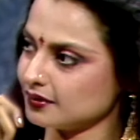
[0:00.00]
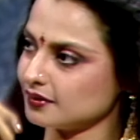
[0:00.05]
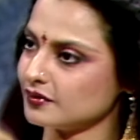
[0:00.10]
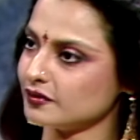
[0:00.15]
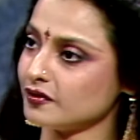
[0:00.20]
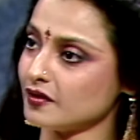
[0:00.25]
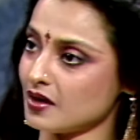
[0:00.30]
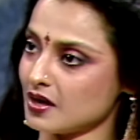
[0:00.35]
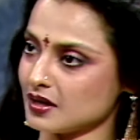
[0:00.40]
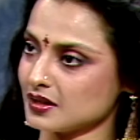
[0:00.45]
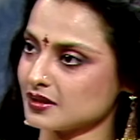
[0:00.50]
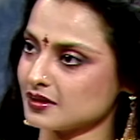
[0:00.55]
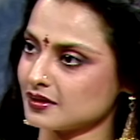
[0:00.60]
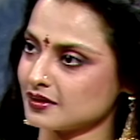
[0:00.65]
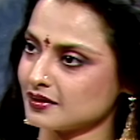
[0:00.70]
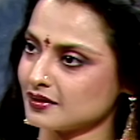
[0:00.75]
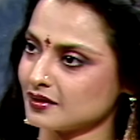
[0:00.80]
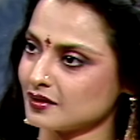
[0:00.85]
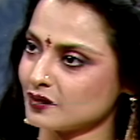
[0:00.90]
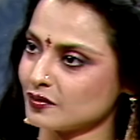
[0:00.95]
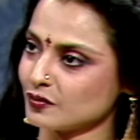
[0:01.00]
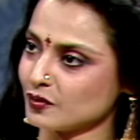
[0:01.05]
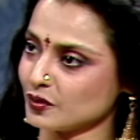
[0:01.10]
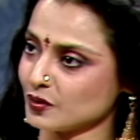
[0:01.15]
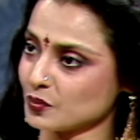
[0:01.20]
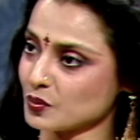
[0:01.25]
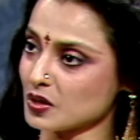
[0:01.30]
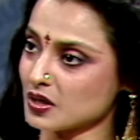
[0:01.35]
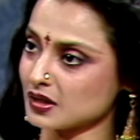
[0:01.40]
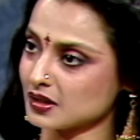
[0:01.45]
fast for
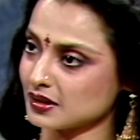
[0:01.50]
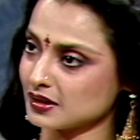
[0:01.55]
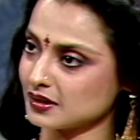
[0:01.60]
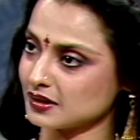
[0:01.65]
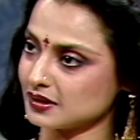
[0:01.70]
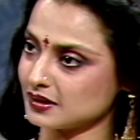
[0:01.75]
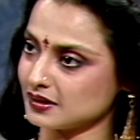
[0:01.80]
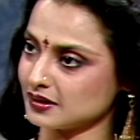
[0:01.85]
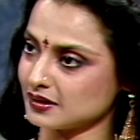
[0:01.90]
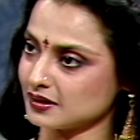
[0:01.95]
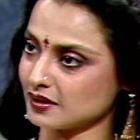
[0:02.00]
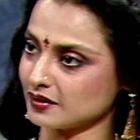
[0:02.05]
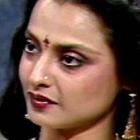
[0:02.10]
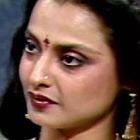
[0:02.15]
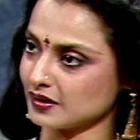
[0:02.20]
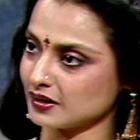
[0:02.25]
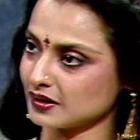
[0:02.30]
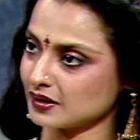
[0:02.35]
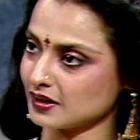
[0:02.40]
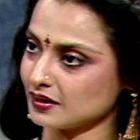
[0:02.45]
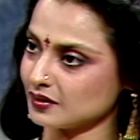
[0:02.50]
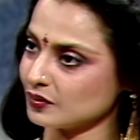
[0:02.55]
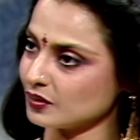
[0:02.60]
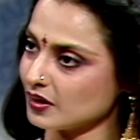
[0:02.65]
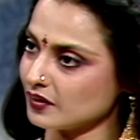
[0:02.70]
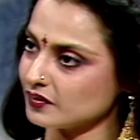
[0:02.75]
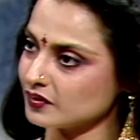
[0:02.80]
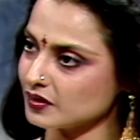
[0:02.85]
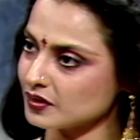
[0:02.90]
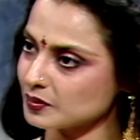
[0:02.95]
the workers and stuff like that. You
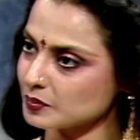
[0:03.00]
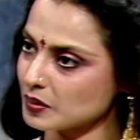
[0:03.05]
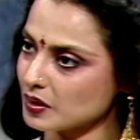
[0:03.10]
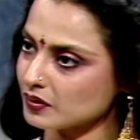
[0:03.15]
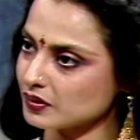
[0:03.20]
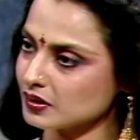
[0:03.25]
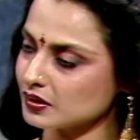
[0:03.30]
haven't heard about